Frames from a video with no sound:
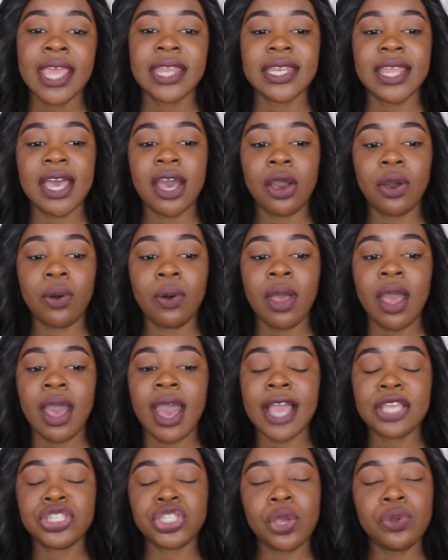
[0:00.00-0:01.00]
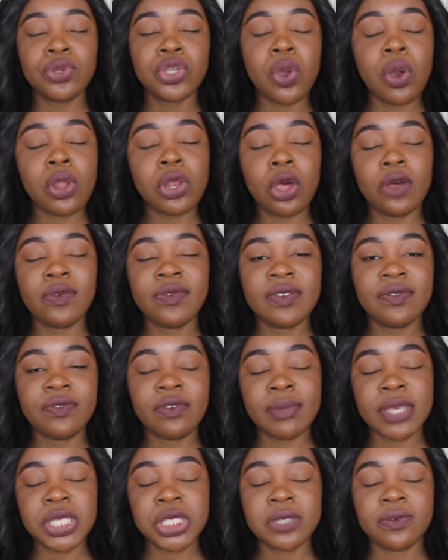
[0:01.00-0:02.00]
Now, I don't know a lot of
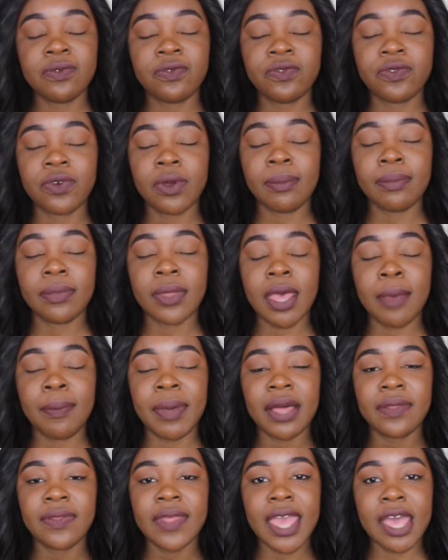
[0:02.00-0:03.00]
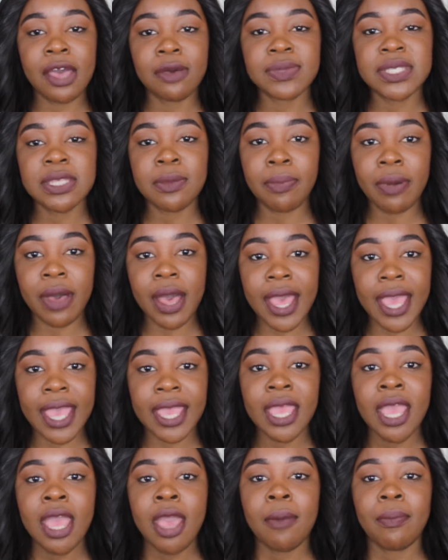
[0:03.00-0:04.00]
information about the Help to
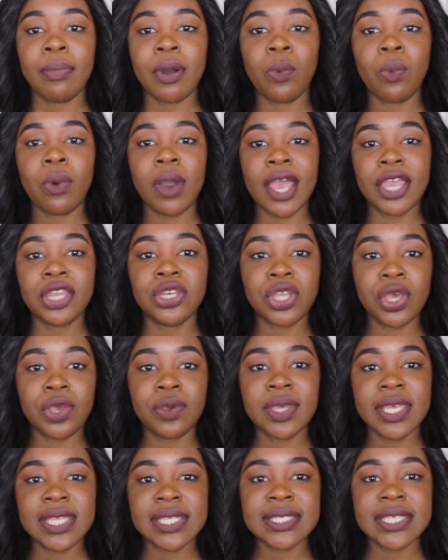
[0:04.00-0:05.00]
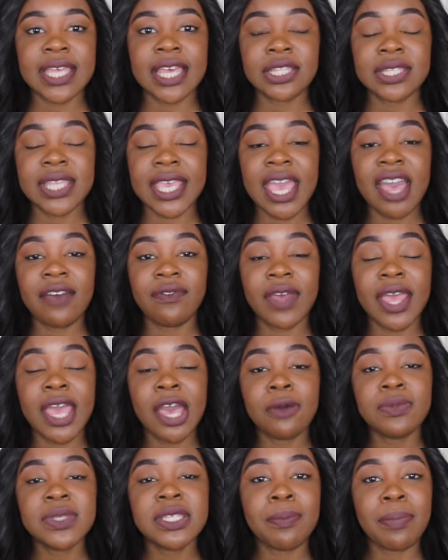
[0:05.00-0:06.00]
Buy, but what I know is that they have a
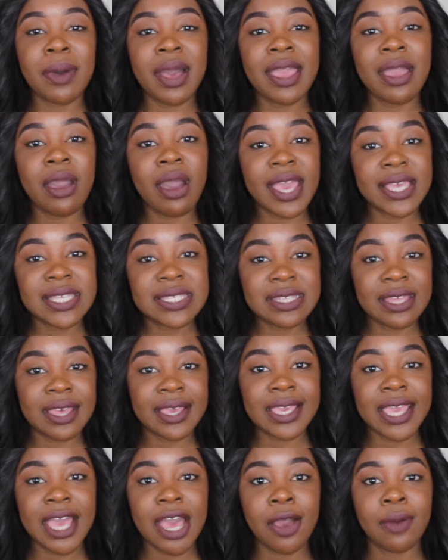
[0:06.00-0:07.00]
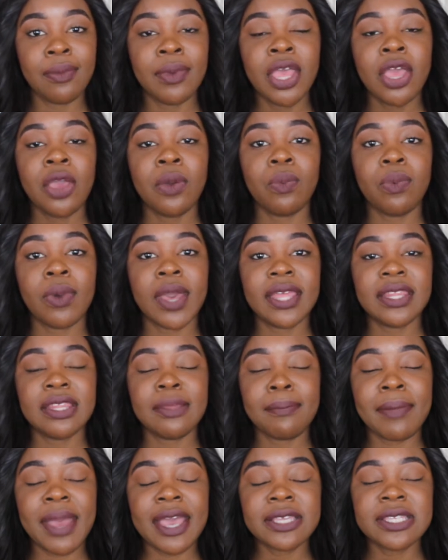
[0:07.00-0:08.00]
Help to Buy ISA account where the
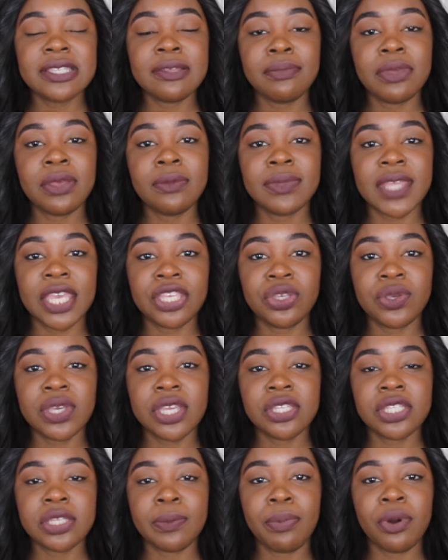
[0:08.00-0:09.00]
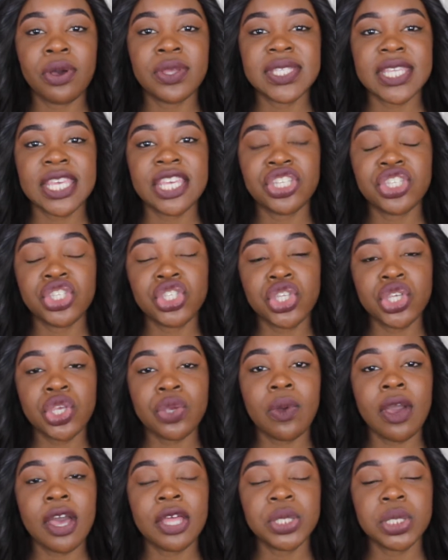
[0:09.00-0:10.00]
maximum that you can deposit is
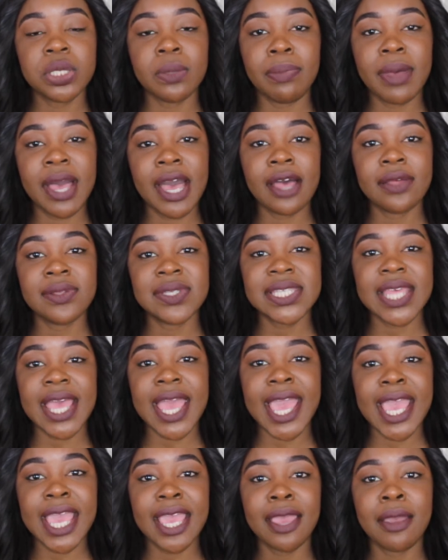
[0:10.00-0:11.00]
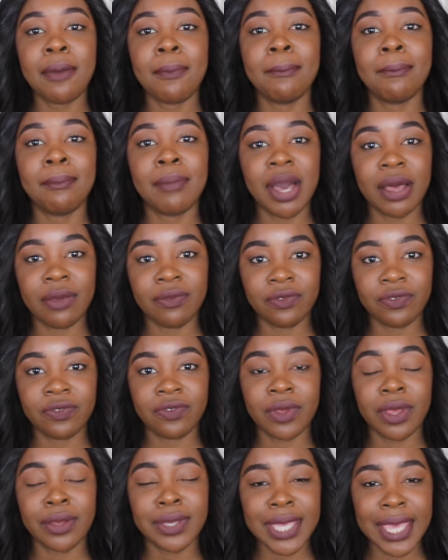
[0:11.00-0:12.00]
£200 a month,
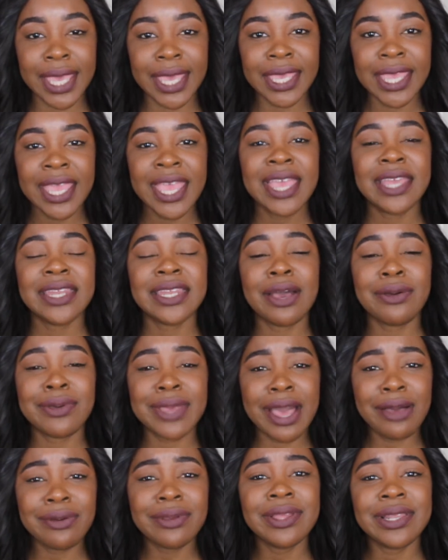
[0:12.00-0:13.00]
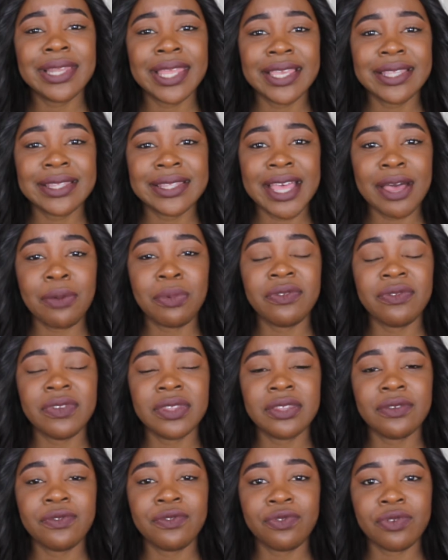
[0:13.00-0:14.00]
okay? Now calculate that
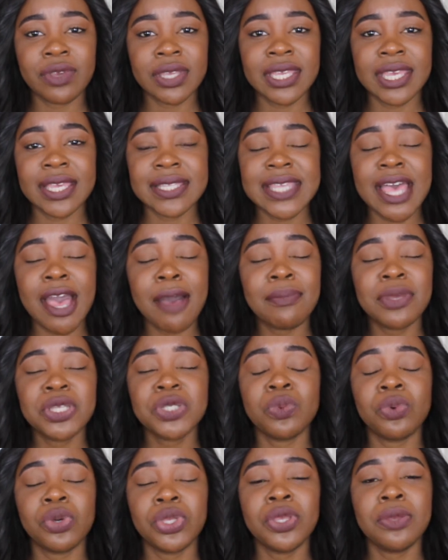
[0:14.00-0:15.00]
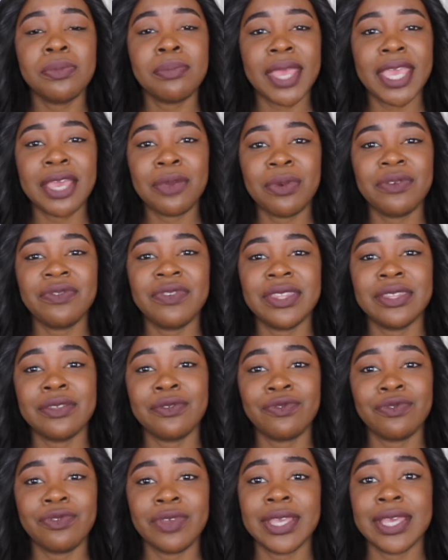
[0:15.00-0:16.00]
within the 3 years. How much will you make within the
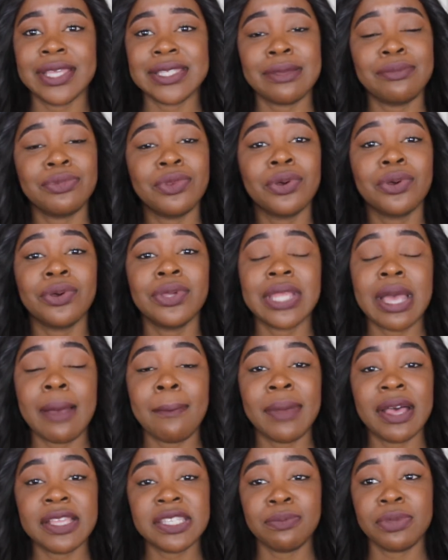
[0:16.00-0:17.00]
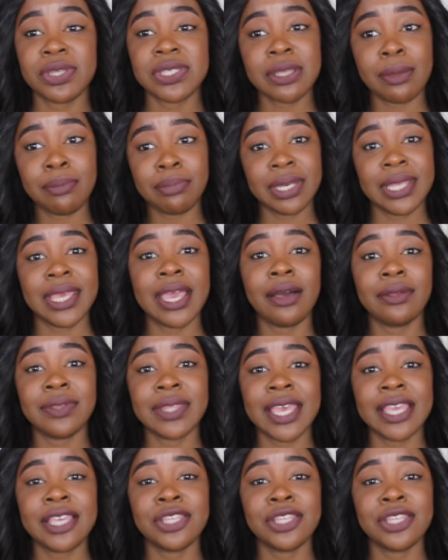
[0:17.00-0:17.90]
3 years? I'm not good at maths, but somebody out there